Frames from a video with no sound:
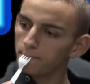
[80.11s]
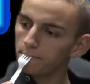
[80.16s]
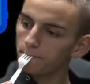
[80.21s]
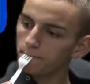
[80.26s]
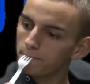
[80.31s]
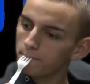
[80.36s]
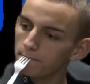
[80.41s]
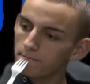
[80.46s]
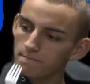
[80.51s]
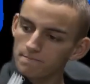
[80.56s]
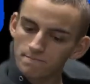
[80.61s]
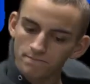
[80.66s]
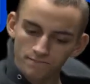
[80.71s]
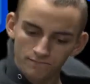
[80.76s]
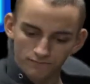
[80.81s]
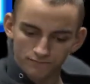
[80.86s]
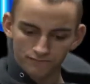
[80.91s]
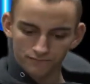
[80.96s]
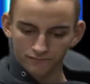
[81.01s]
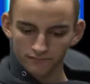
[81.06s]

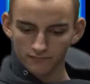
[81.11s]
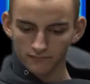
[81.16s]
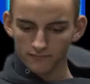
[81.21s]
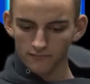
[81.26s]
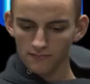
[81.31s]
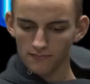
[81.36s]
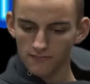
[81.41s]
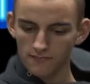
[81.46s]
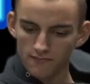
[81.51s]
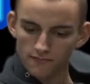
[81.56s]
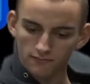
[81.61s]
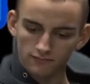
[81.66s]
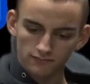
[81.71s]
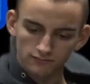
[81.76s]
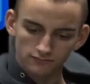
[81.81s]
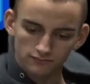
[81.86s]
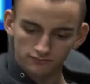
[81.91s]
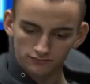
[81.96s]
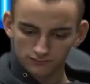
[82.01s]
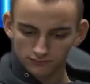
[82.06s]

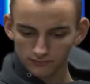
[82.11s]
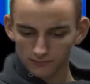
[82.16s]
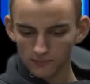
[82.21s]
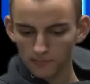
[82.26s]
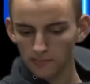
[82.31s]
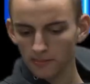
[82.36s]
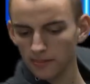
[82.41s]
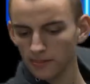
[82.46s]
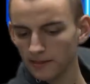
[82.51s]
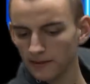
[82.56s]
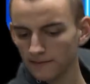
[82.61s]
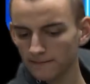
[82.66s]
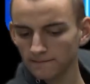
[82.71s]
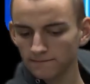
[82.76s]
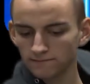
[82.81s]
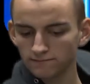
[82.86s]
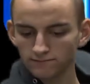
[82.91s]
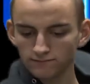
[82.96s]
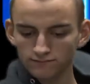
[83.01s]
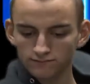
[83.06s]

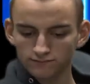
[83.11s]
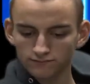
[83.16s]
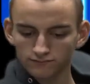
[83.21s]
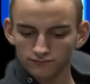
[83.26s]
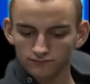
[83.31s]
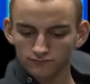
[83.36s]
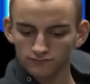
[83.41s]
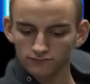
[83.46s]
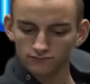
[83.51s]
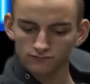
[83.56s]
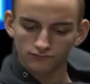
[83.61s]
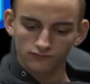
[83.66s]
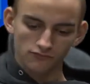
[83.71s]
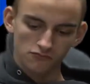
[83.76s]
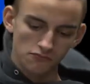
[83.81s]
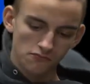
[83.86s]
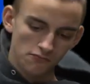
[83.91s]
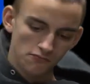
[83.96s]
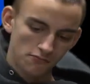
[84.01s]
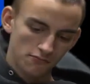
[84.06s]

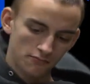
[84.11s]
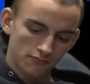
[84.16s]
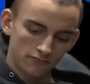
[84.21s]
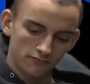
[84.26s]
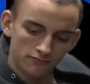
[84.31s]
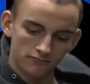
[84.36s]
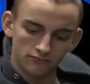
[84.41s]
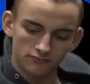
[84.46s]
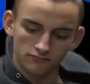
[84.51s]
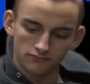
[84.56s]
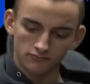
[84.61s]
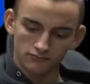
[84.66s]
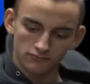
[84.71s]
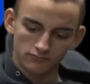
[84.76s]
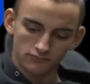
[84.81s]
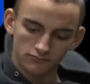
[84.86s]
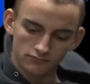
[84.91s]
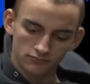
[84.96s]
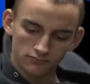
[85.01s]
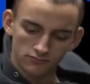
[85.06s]

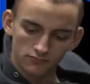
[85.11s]
(not speaking)